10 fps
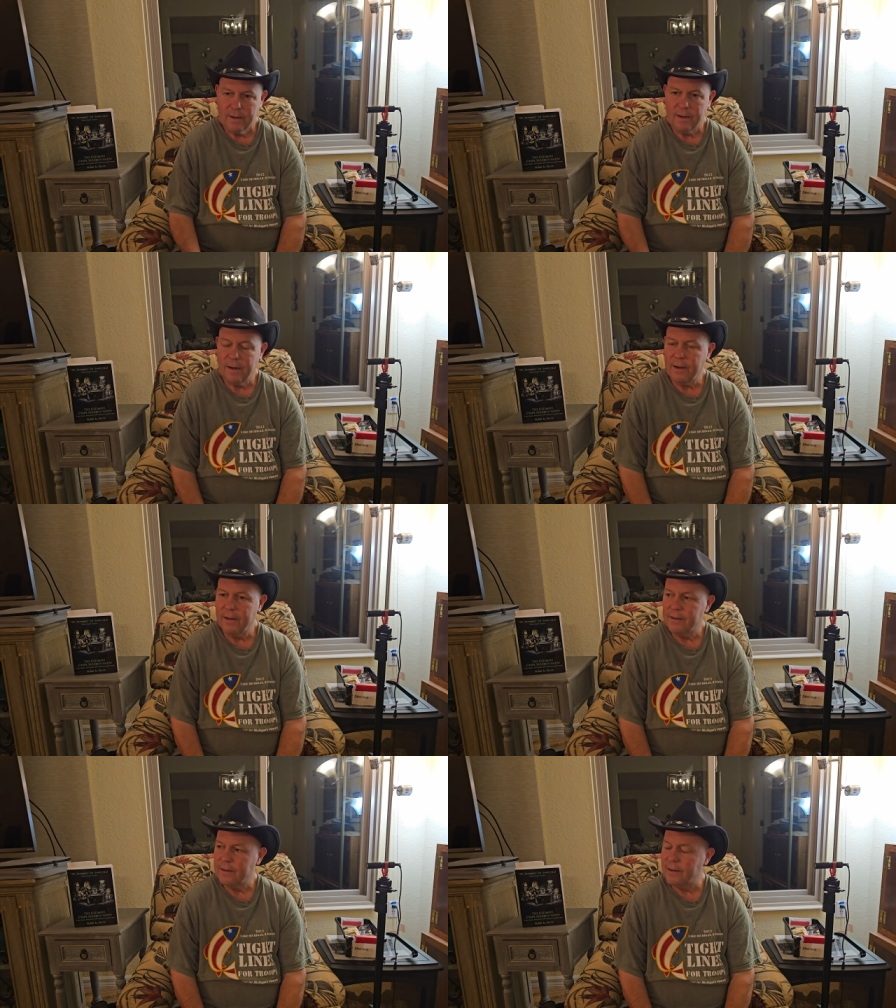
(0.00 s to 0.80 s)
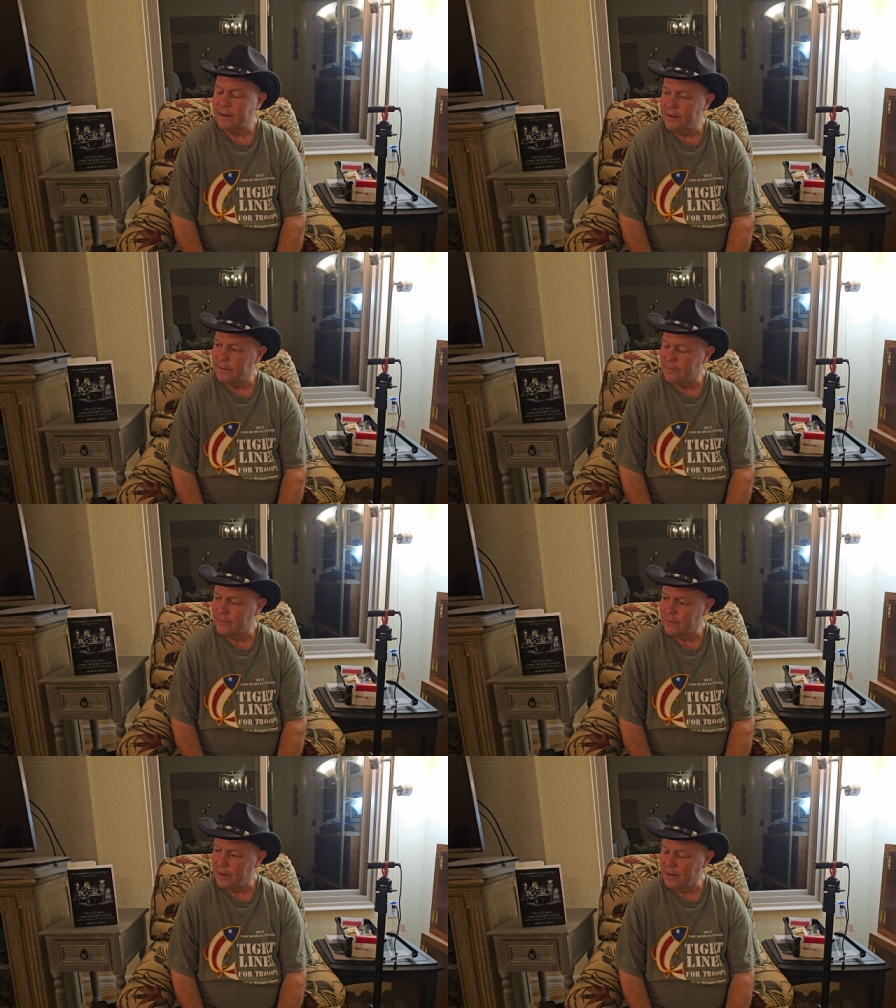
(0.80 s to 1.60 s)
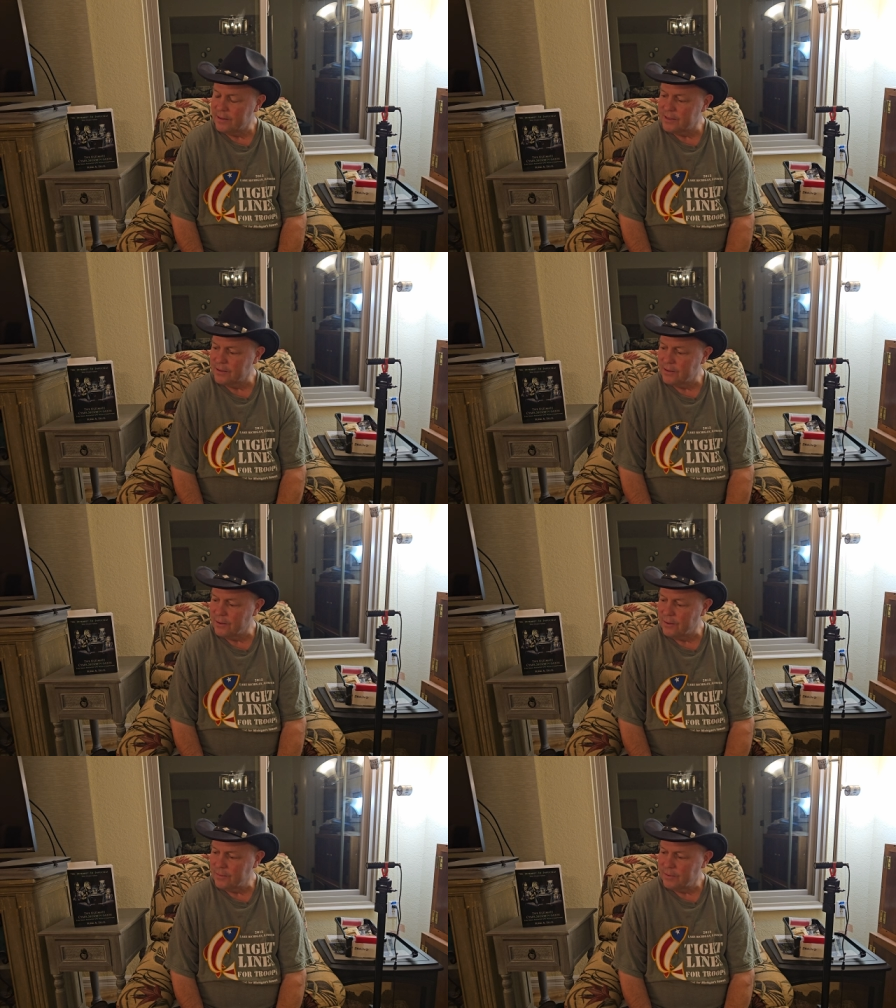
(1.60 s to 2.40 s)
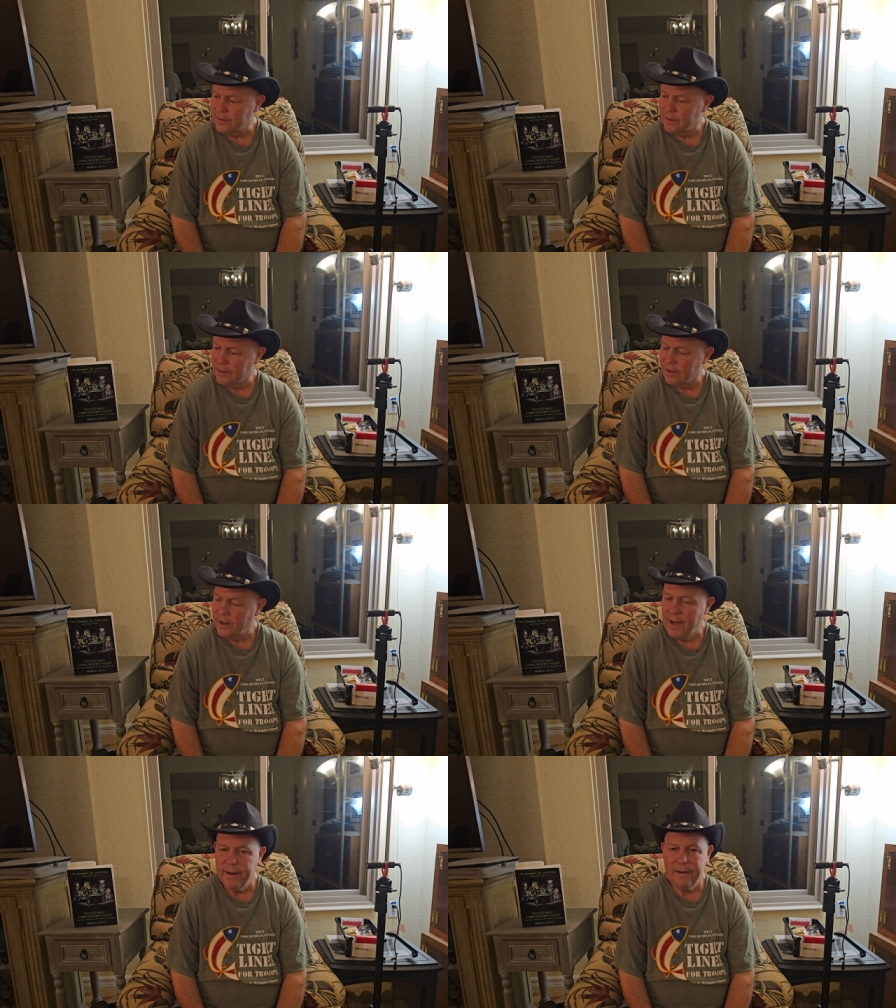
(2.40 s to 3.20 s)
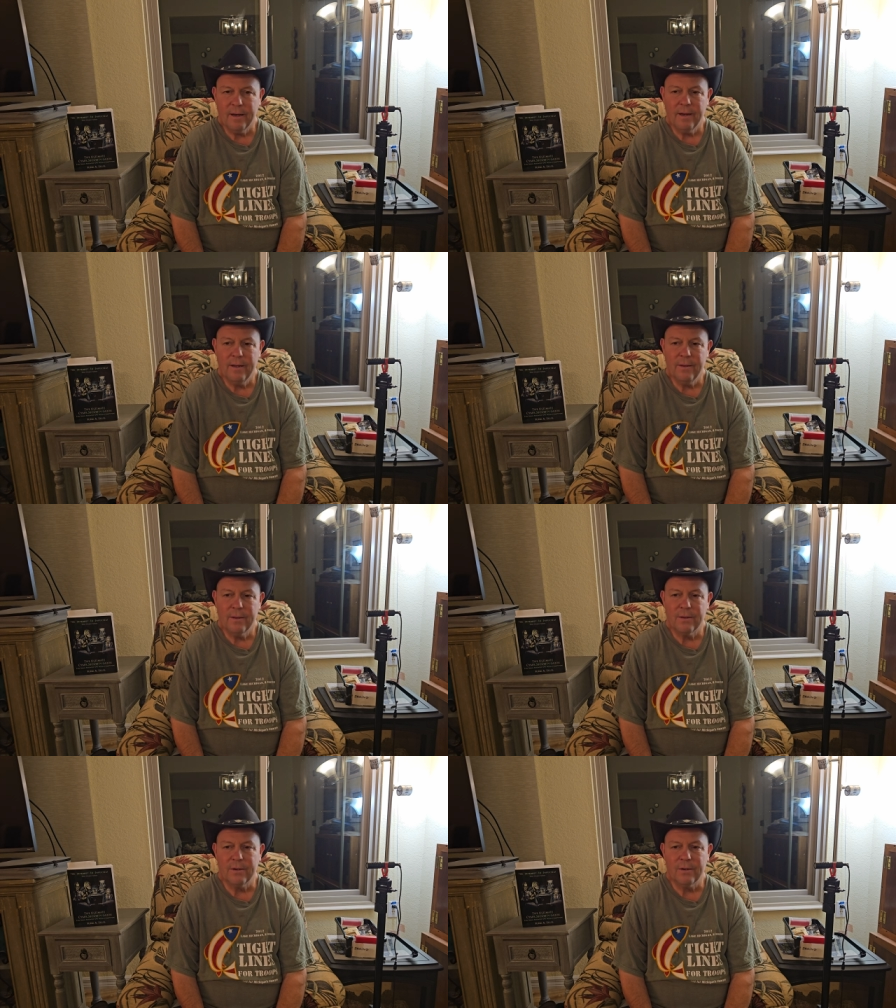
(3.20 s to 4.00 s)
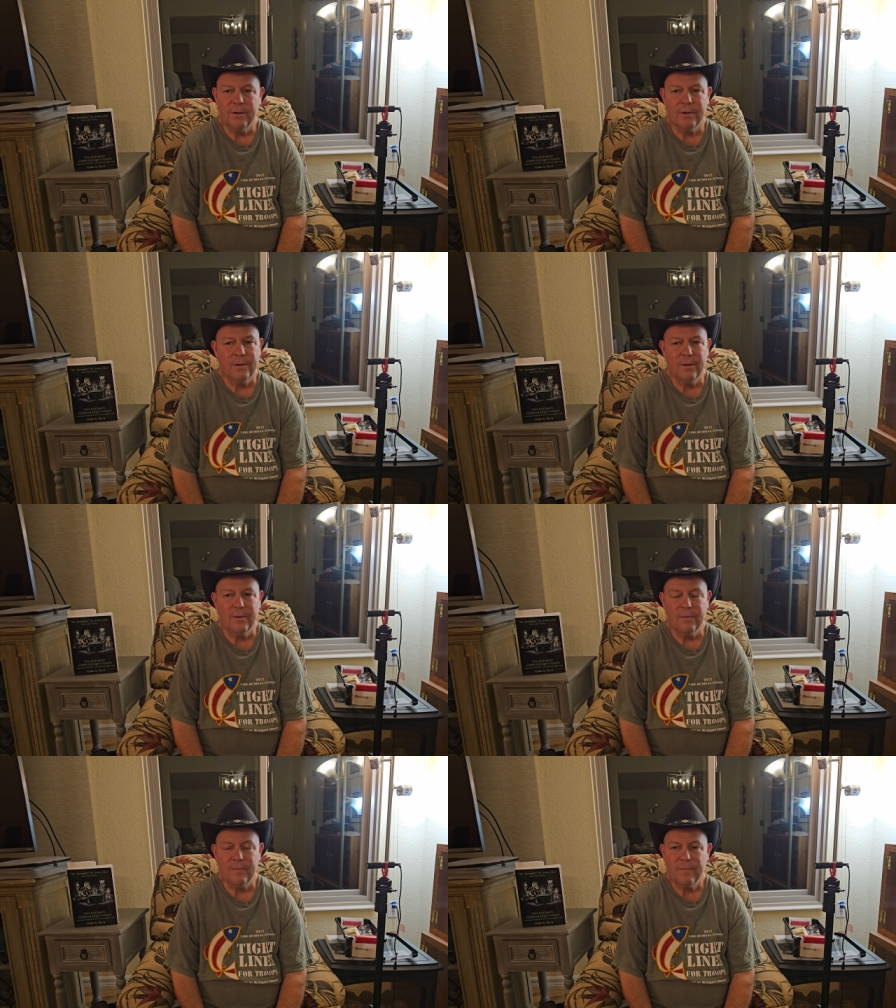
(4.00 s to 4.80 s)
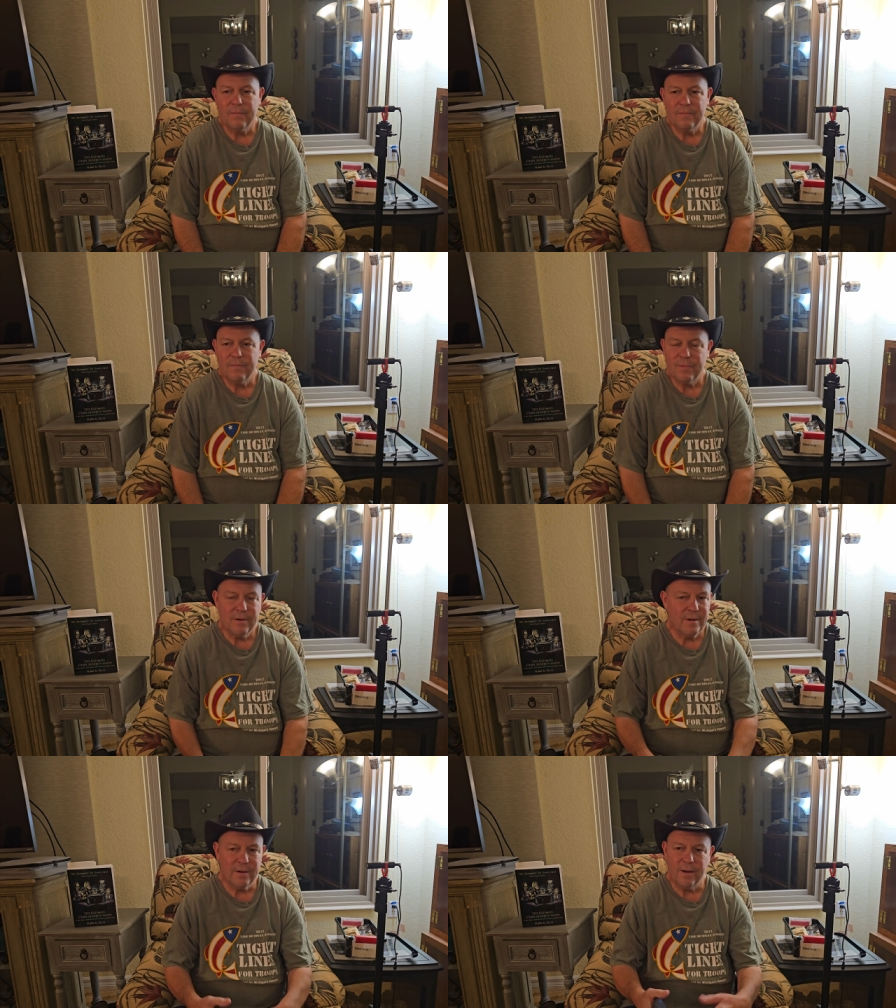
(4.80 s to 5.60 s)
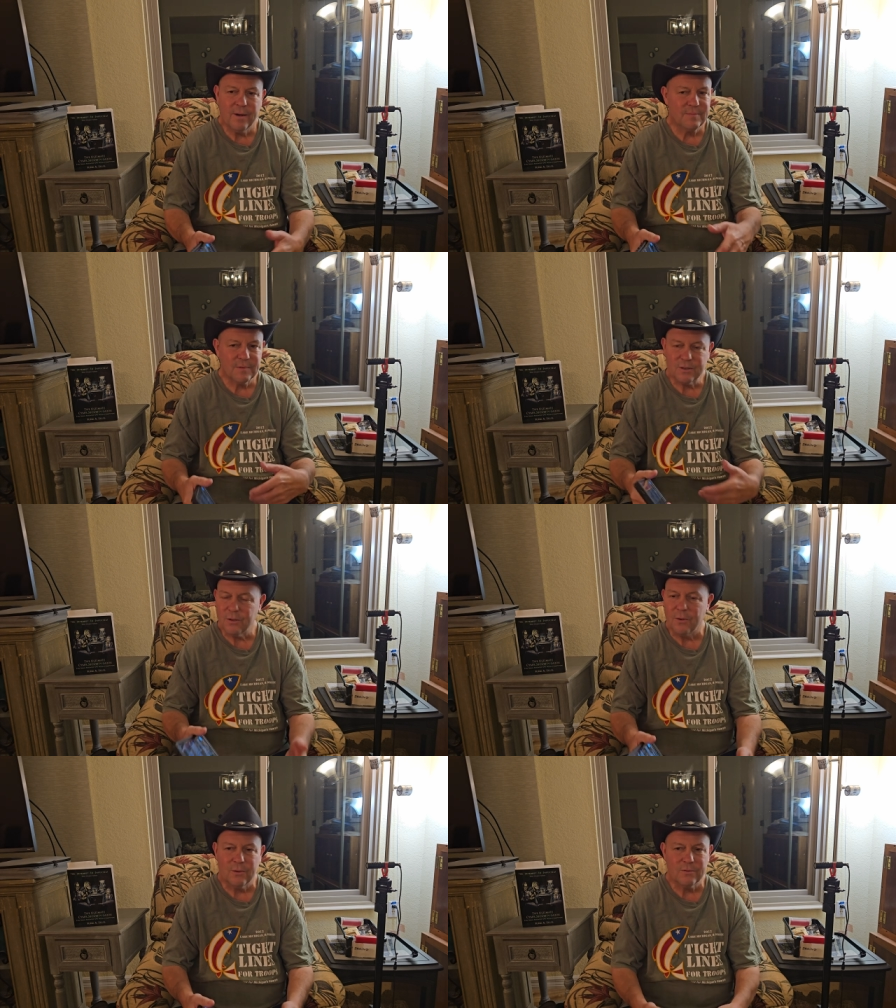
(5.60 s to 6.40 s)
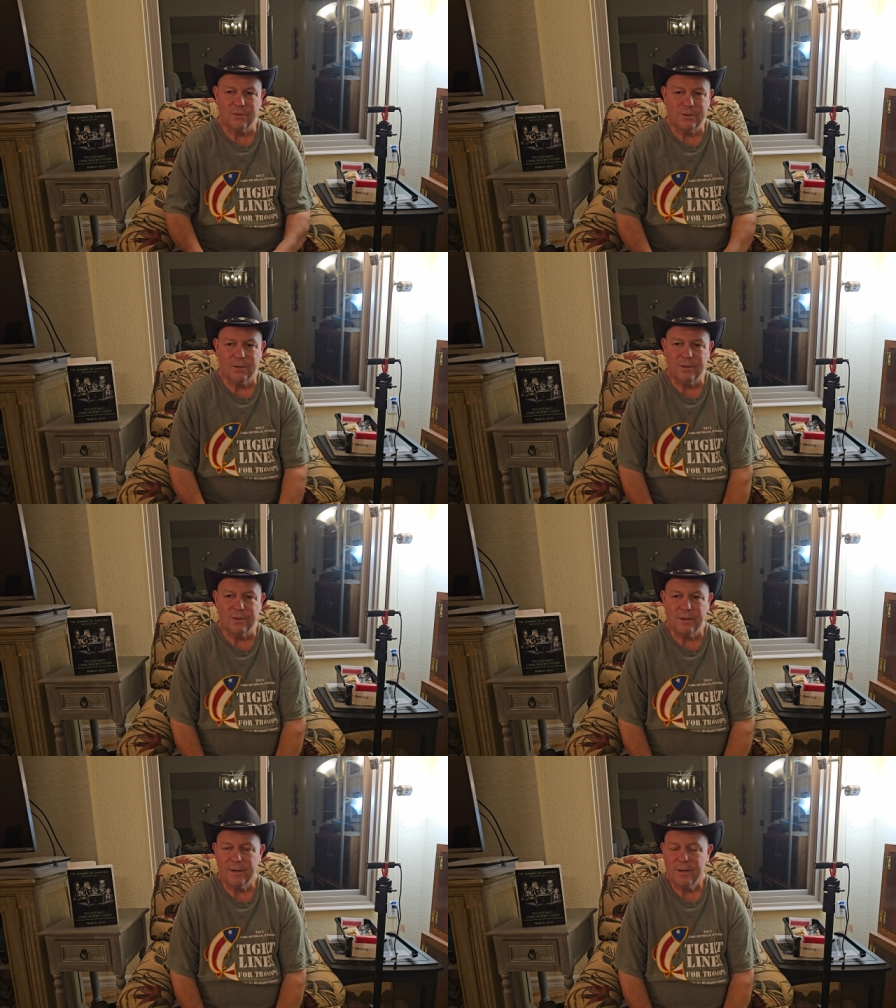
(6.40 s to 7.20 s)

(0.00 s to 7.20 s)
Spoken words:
How does it go? Another put up soldier.